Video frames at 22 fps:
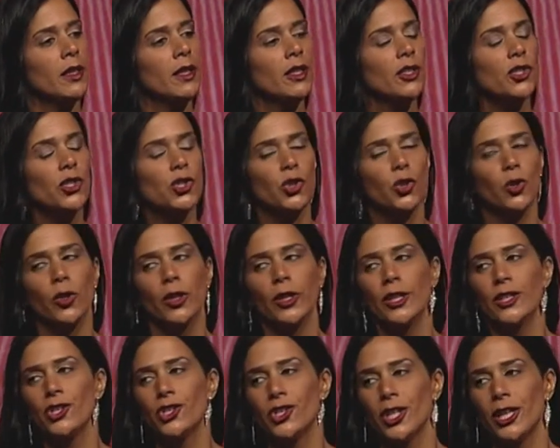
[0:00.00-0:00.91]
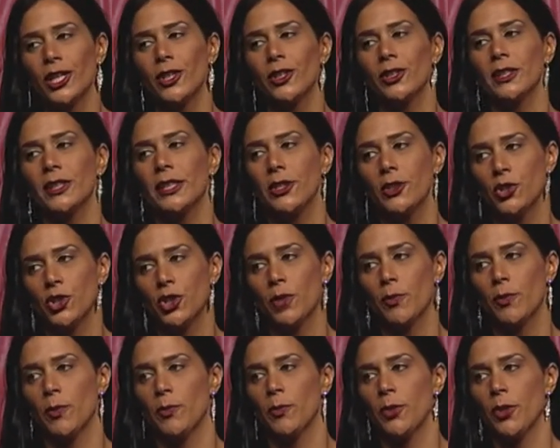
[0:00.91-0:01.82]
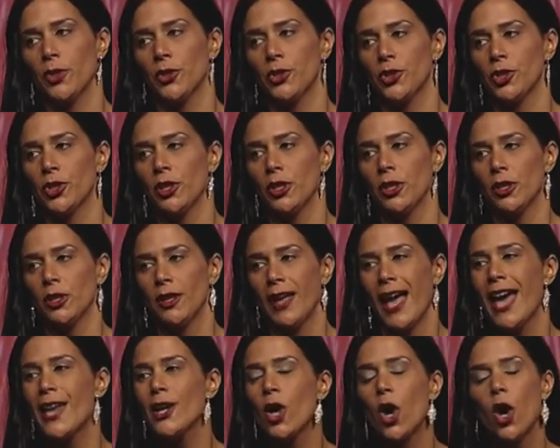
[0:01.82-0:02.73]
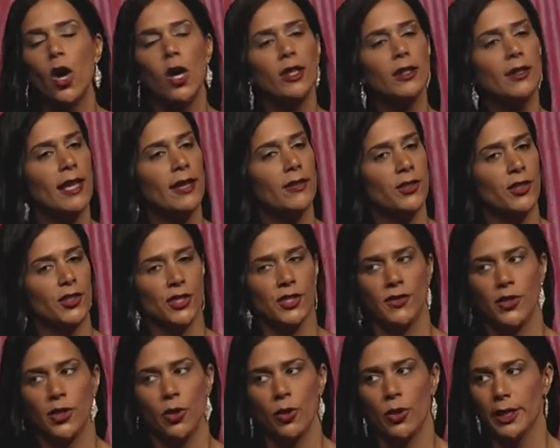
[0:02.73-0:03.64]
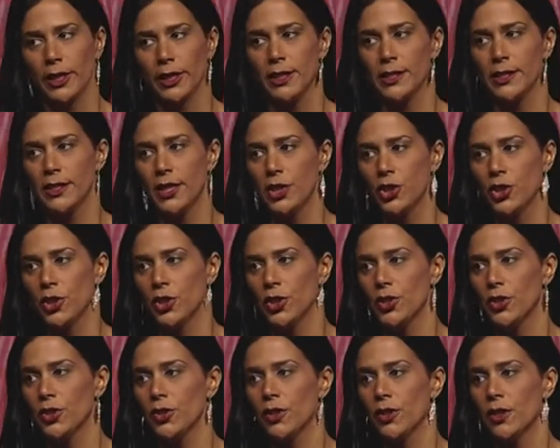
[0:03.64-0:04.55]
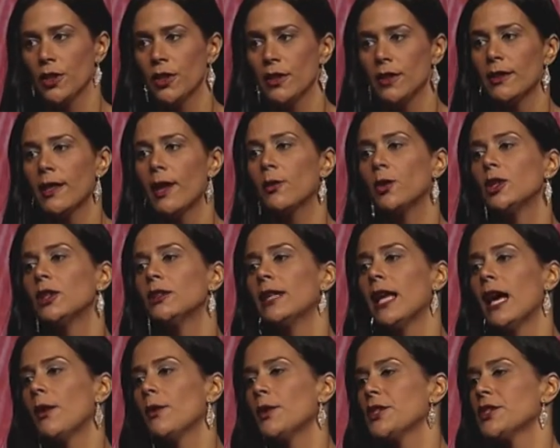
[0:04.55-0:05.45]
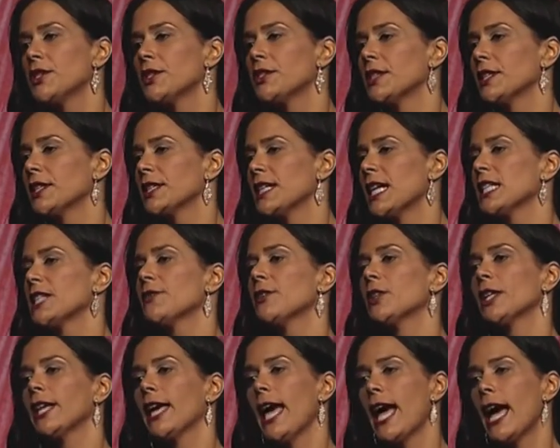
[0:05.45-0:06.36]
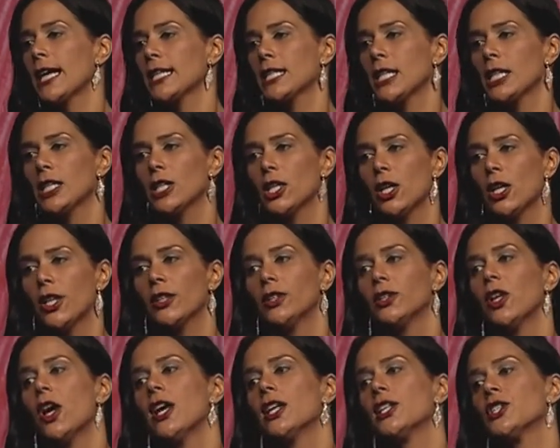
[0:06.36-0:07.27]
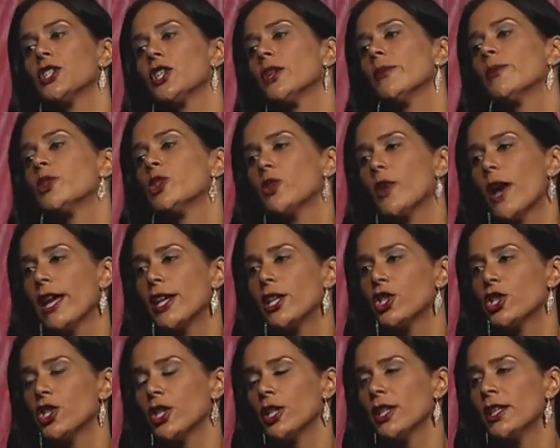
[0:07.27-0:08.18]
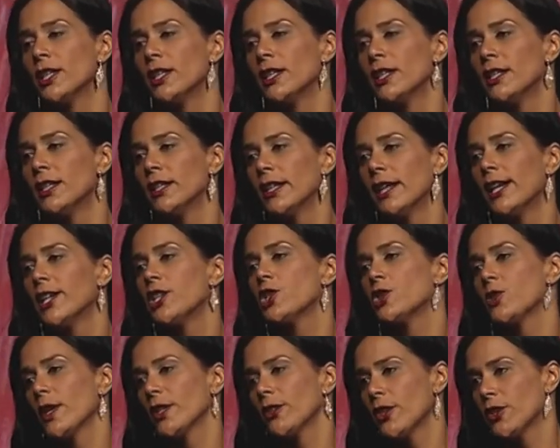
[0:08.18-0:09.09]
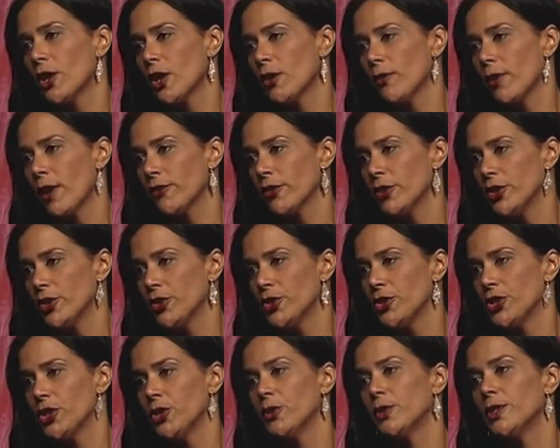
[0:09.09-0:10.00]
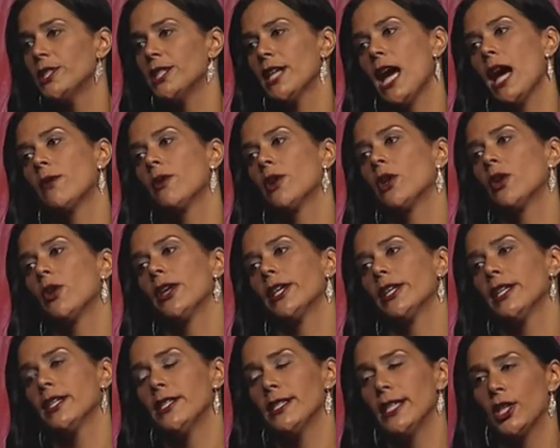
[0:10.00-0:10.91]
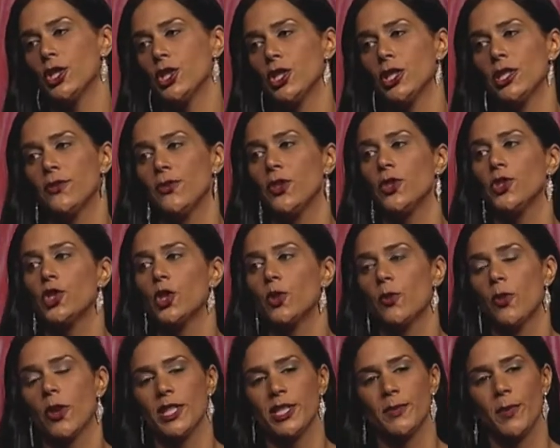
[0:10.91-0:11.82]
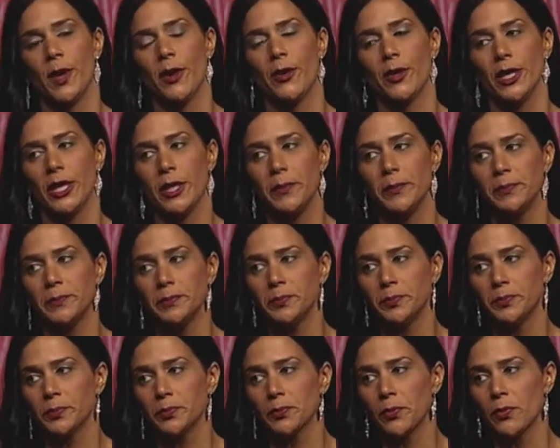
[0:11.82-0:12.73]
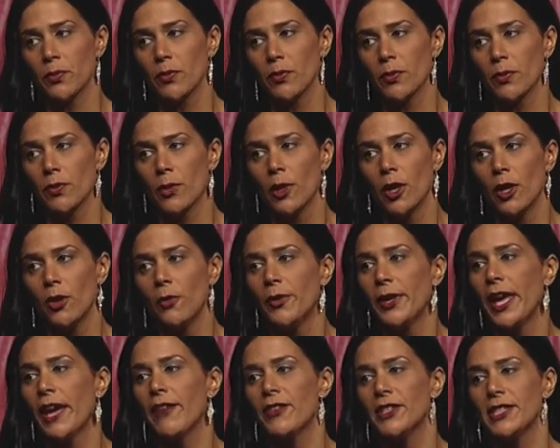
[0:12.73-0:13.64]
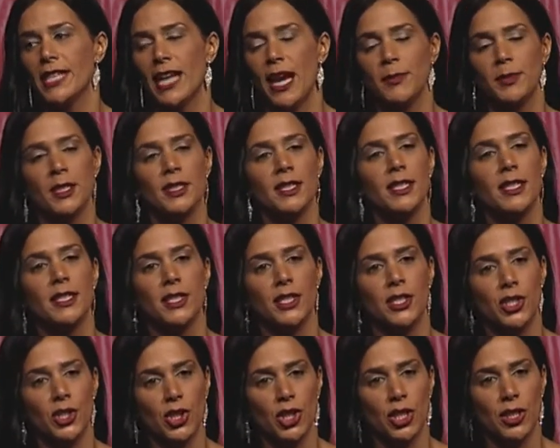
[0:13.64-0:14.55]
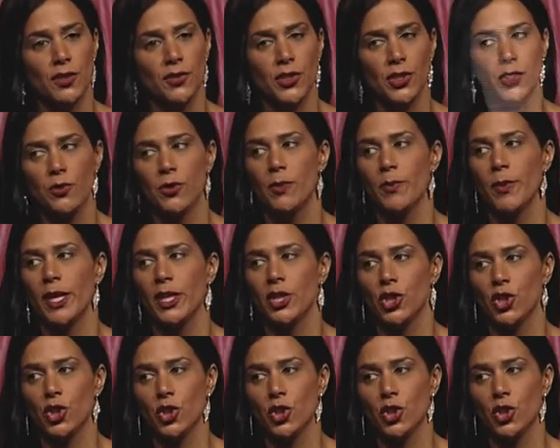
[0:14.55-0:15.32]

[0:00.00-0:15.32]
ensure a shared leadership approach at all levels of the organization that will allow us to successfully act on our long-term strategy and strengthen our revenues to endow our organization's future prosperity. We have adapted these initiatives to remain